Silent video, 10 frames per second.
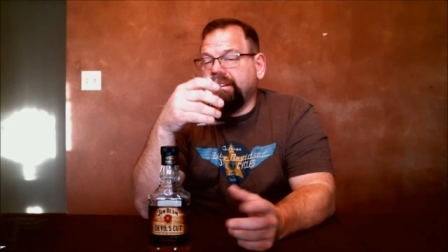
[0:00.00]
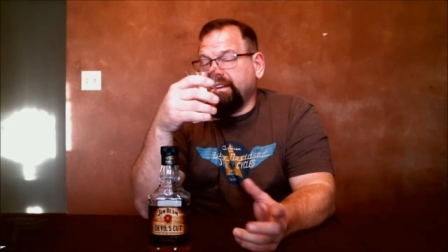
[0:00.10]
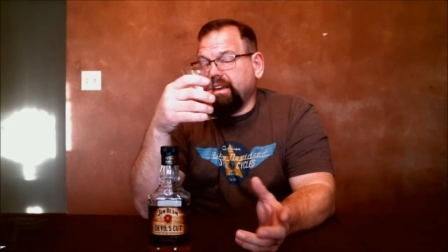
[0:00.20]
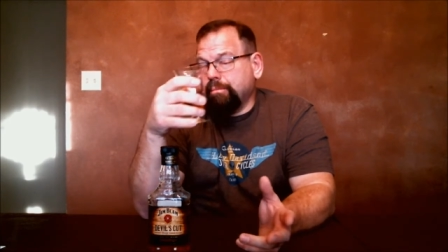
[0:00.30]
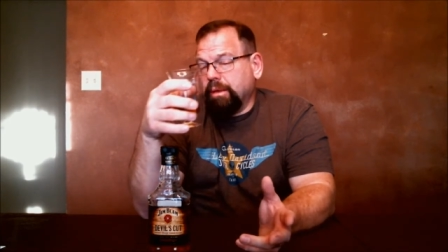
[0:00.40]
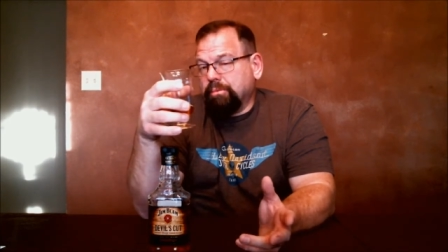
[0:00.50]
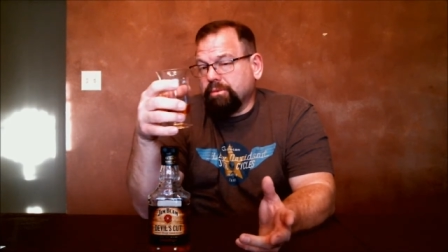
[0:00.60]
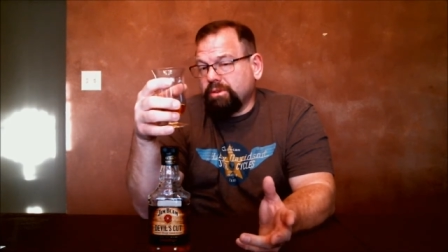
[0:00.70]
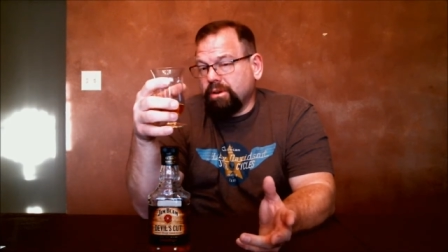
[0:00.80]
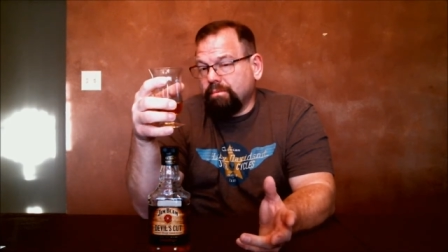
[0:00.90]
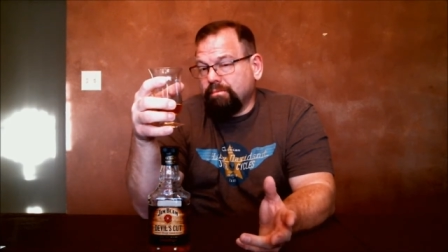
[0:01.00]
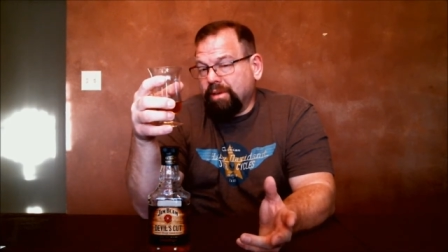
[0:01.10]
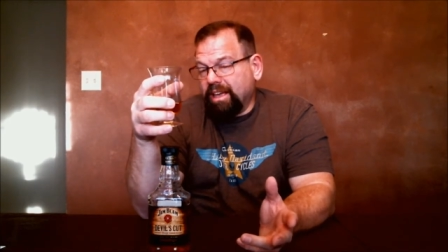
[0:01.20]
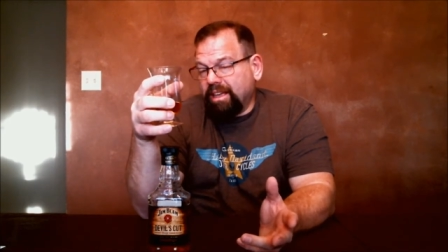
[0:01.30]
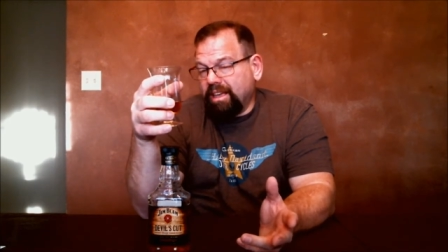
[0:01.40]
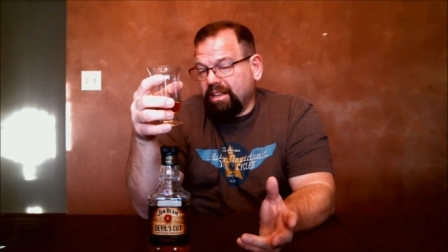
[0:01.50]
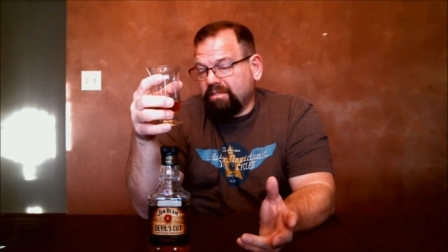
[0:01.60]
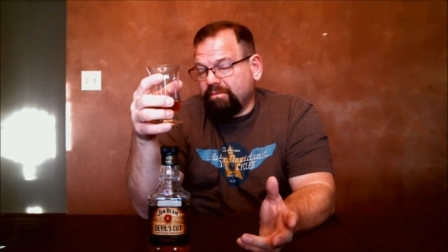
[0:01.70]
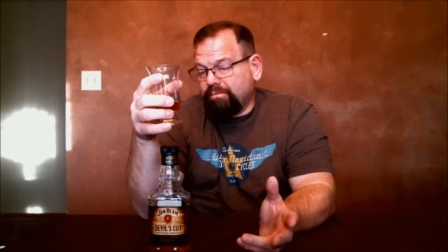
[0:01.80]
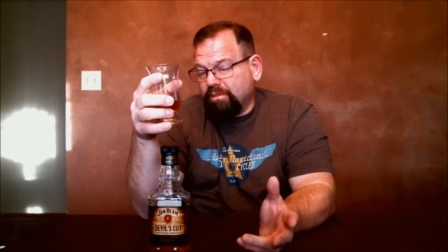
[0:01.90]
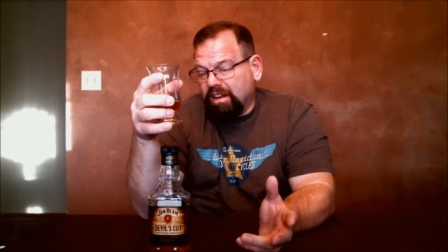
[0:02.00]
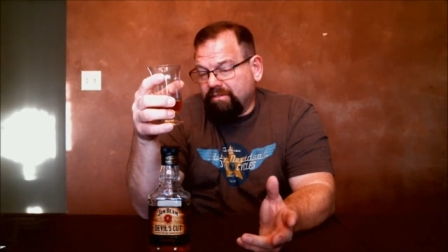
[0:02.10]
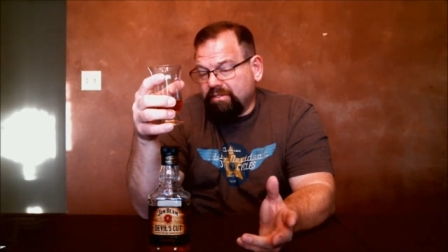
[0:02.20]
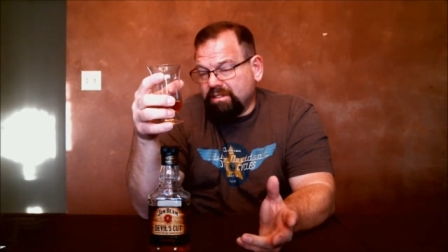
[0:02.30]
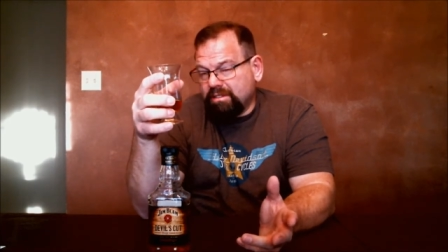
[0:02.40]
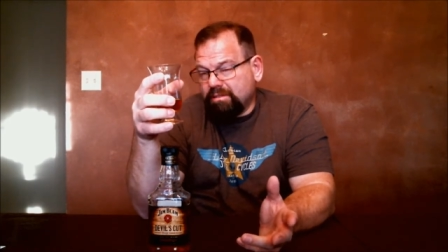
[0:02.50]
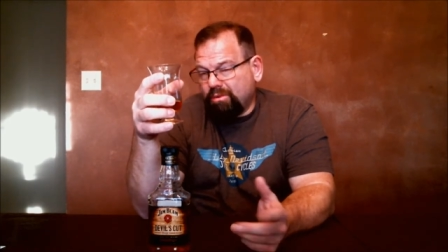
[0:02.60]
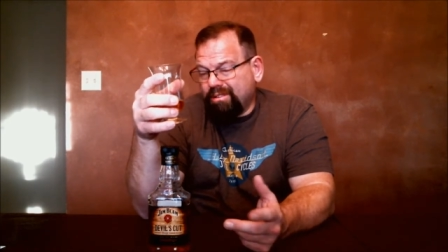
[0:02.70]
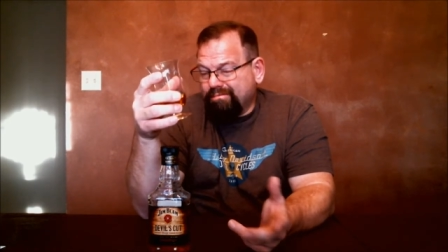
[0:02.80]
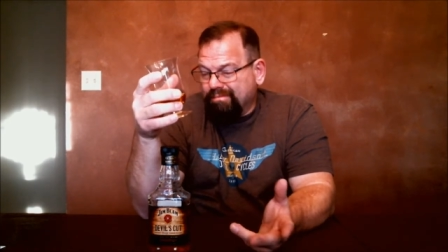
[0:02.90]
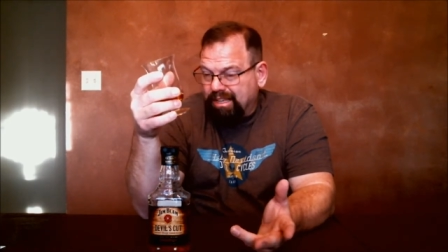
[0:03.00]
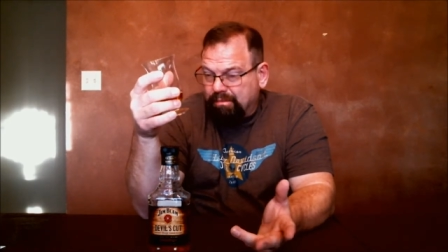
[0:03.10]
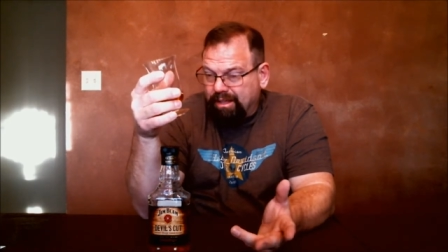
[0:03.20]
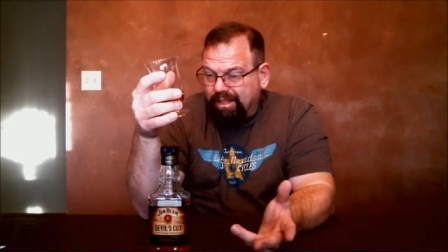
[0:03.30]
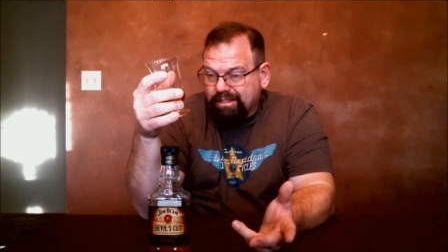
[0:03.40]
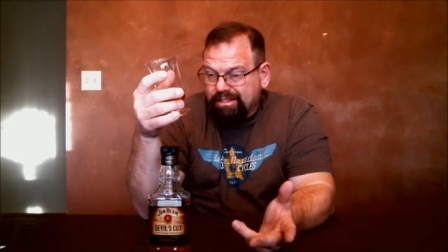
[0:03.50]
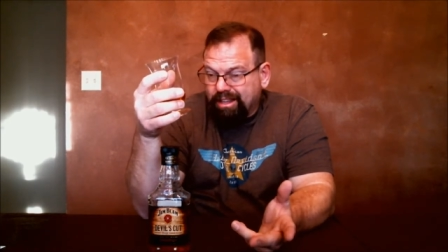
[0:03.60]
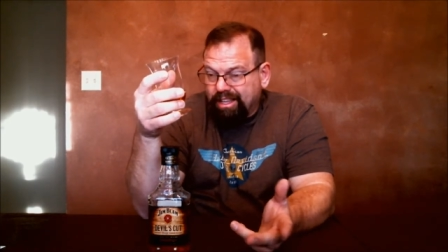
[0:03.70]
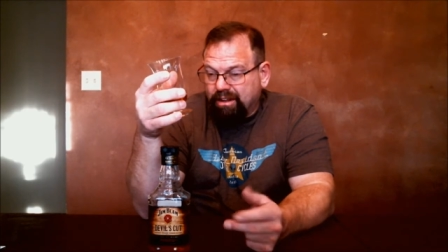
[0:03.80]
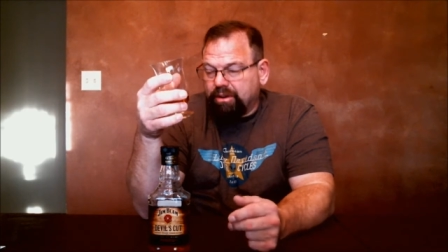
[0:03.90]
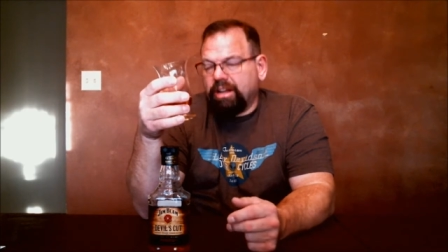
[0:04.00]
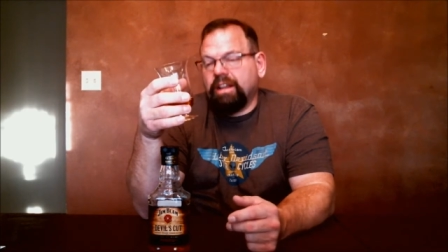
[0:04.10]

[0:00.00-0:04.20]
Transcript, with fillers: I had maple syrup pancakes for breakfast this morning. Maybe that's lingering.